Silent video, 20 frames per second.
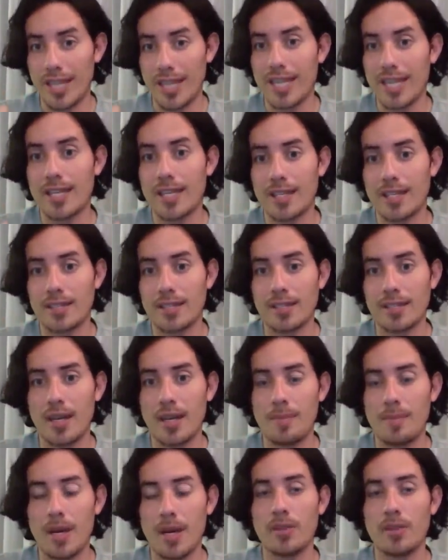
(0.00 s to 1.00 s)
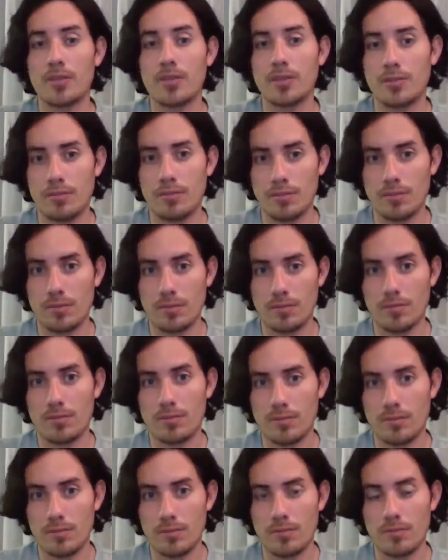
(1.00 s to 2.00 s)
think about
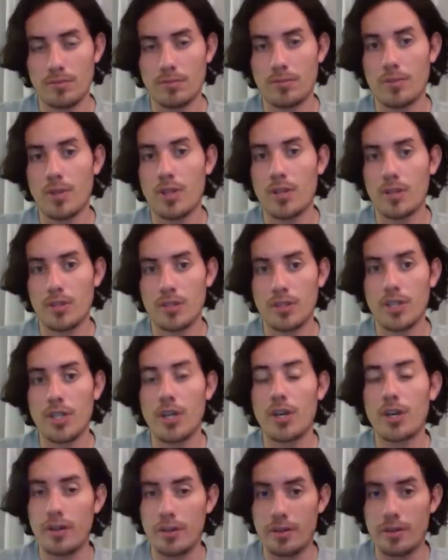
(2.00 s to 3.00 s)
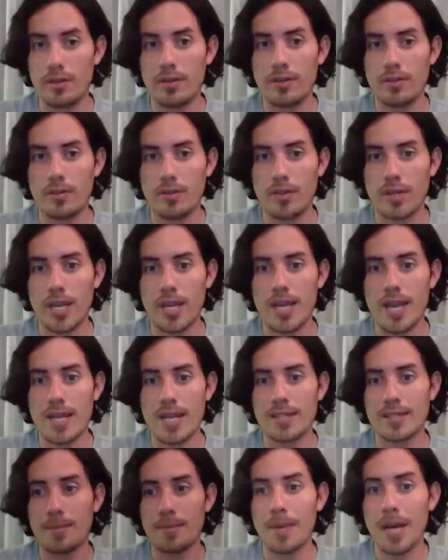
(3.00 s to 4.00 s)
the Earth, okay,
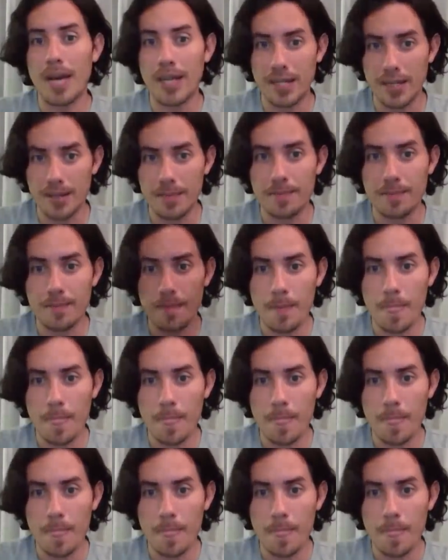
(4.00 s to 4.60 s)
as a body.